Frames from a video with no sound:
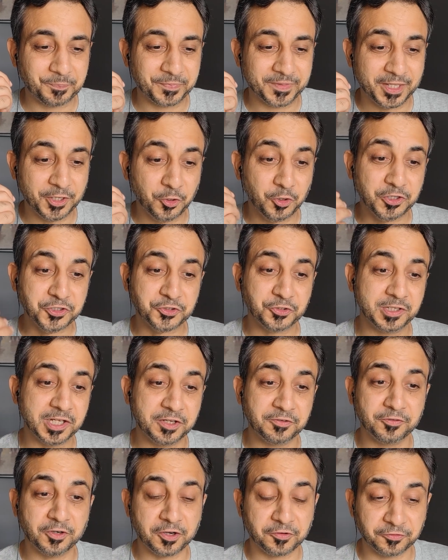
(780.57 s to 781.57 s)
They also
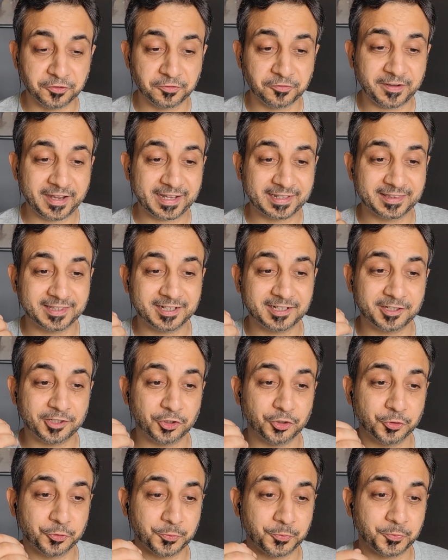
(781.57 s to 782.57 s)
live off the fact that
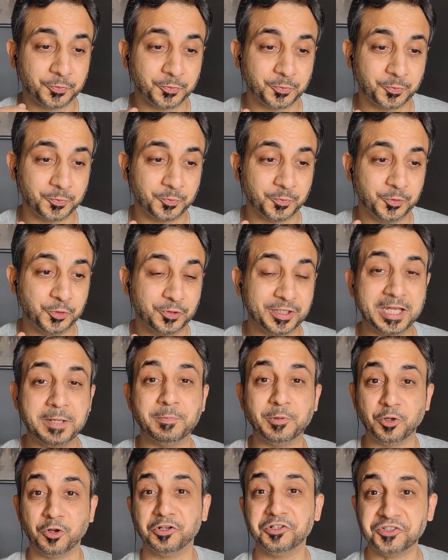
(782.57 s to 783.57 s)
you
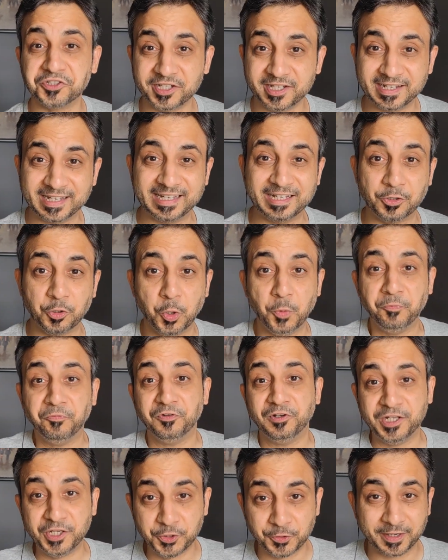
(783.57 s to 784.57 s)
keep launching and
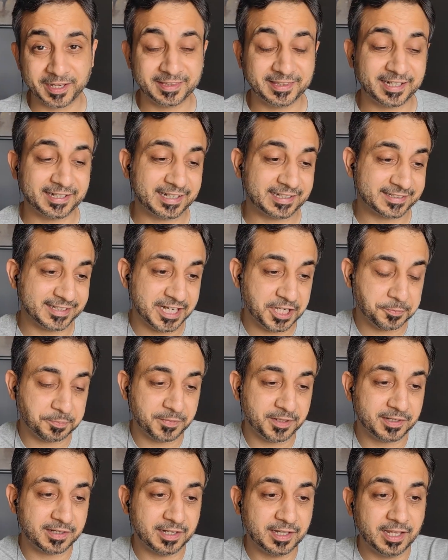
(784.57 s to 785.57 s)
hopefully you get that
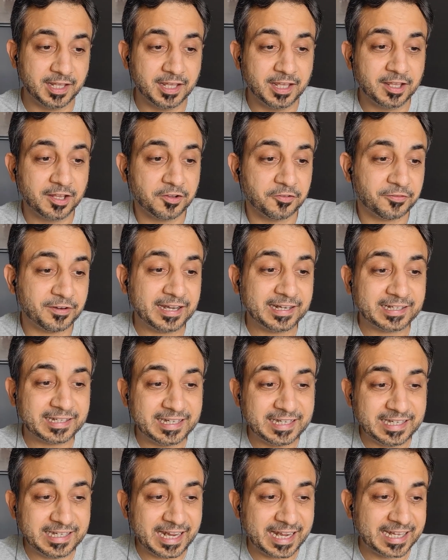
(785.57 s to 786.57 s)
excitement.
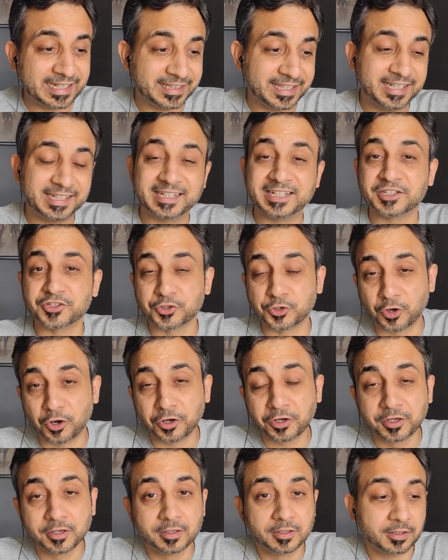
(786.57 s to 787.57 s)
Frankly, I think it's
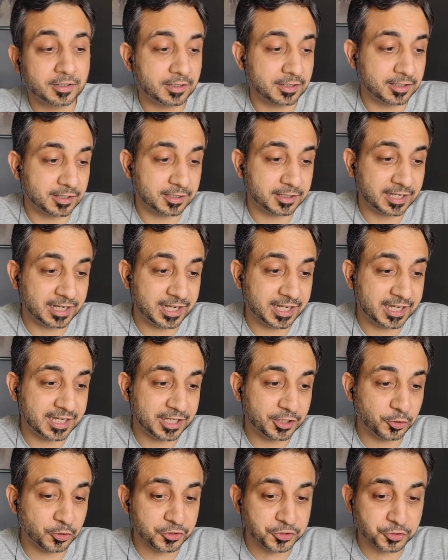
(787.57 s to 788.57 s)
wrong. I
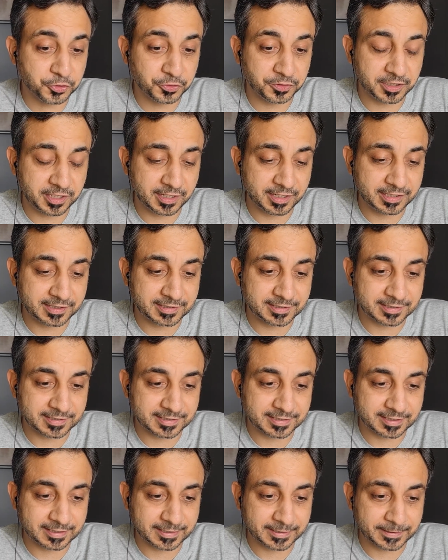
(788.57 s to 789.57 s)
also think
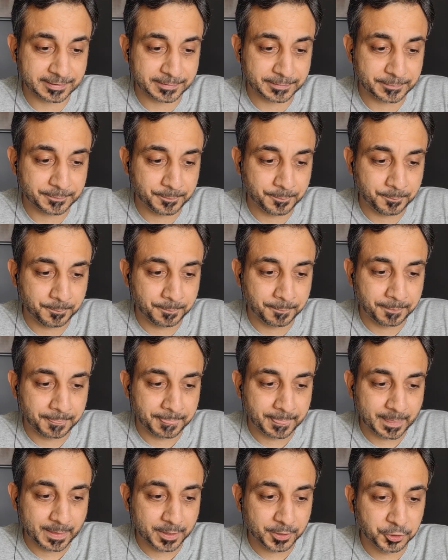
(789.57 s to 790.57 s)
it's
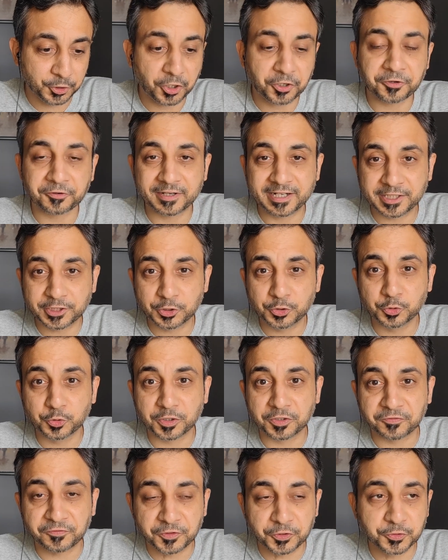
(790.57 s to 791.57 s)
not right to
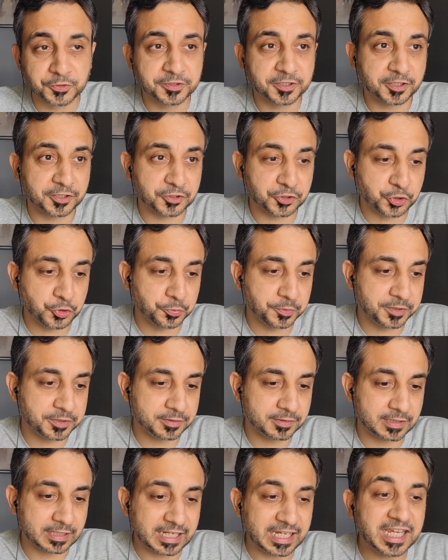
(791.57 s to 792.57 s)
confuse the
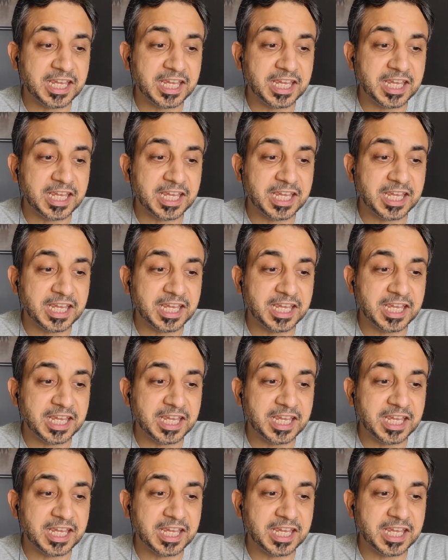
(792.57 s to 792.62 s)
consumers.